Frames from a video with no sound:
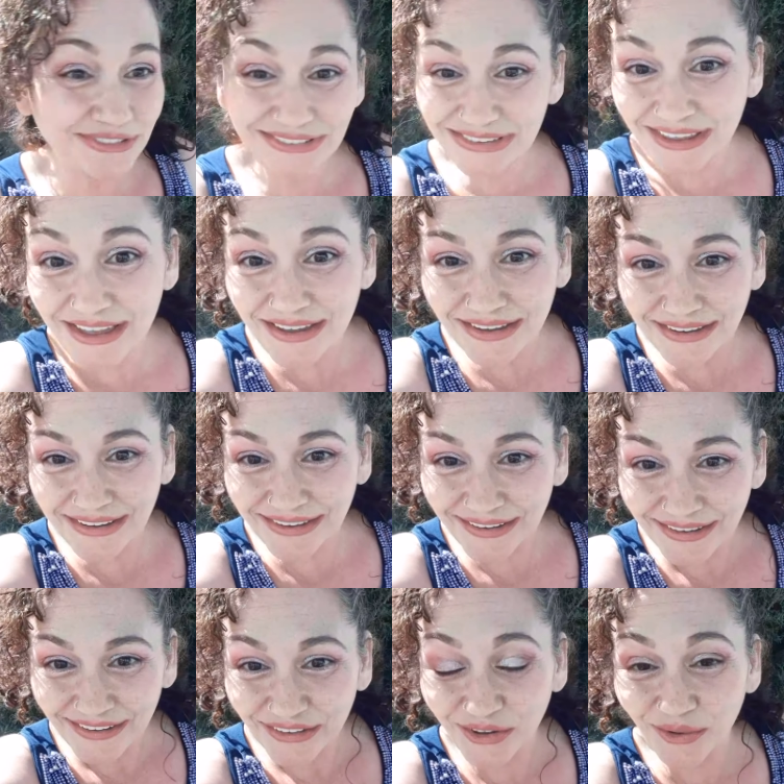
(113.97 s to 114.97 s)
dick
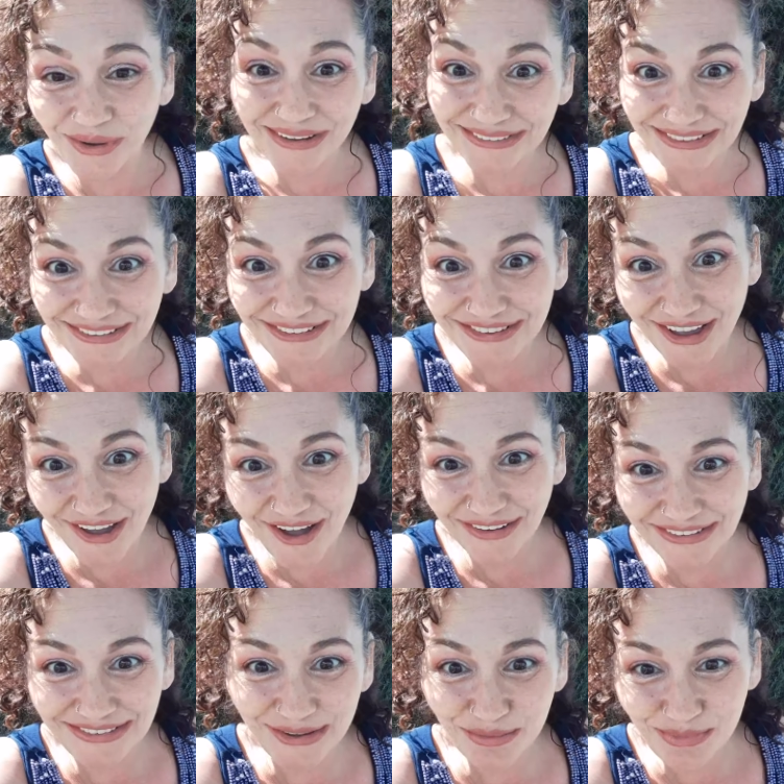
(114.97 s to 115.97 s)
going to talk
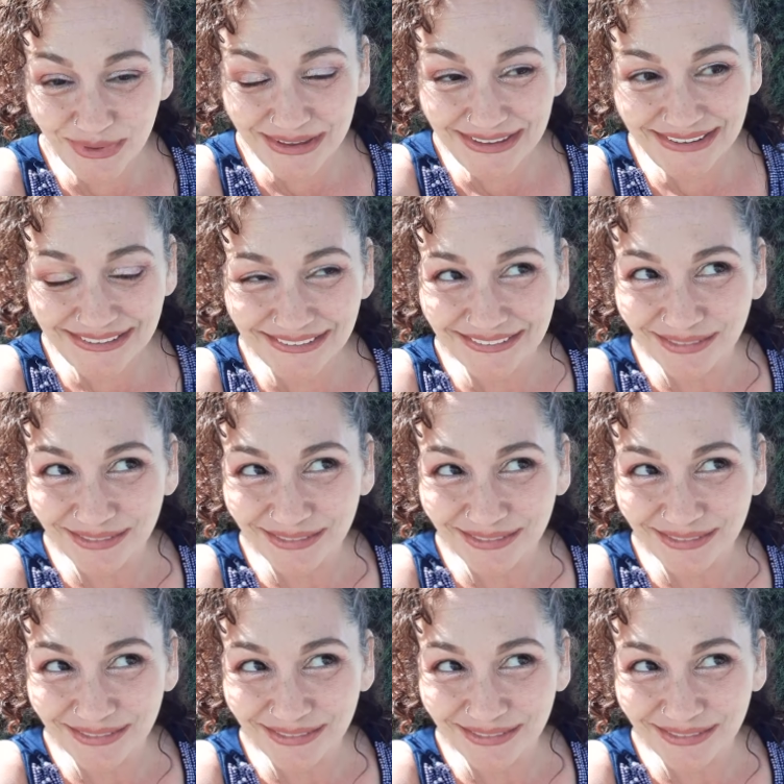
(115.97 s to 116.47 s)
to me?